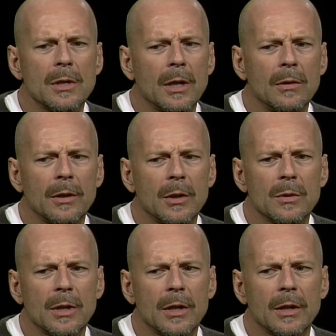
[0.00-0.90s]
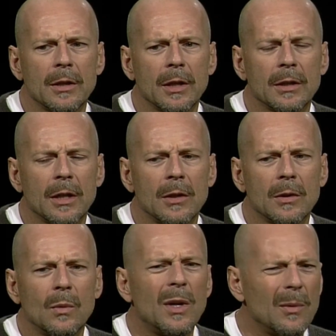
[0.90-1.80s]
I don't think it was anything like that at
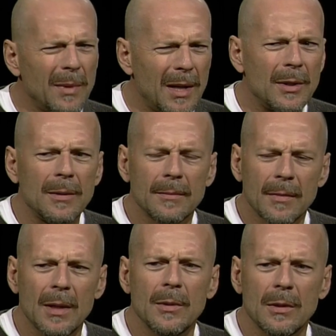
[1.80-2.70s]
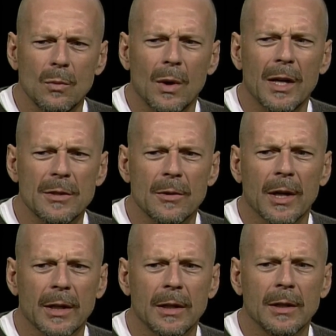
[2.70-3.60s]
all. Well, maybe, maybe
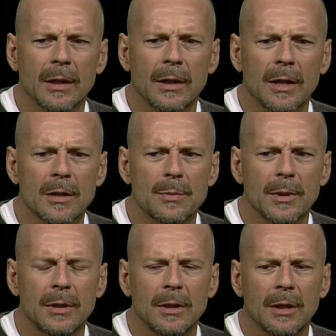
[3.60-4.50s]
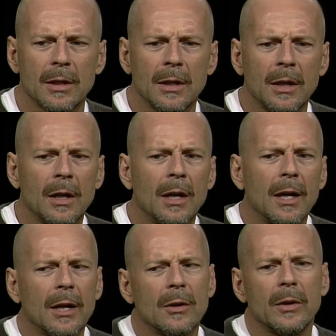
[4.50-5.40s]
wisecracking, I guess. But uh,
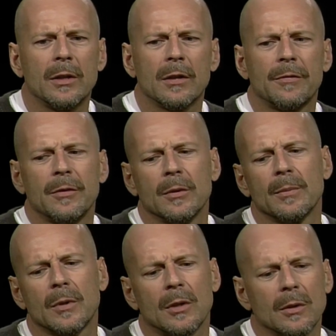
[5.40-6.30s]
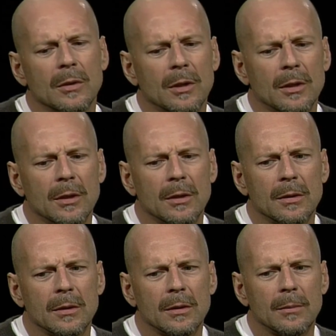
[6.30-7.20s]
I had already done a film called uh,
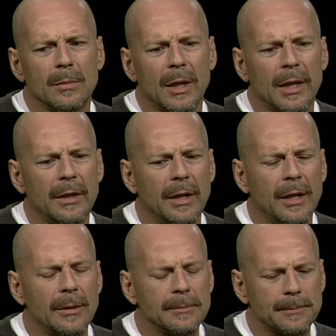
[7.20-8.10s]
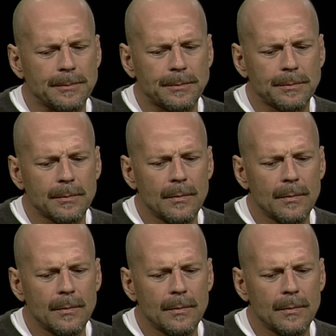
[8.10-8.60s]
Blind Date. Yeah.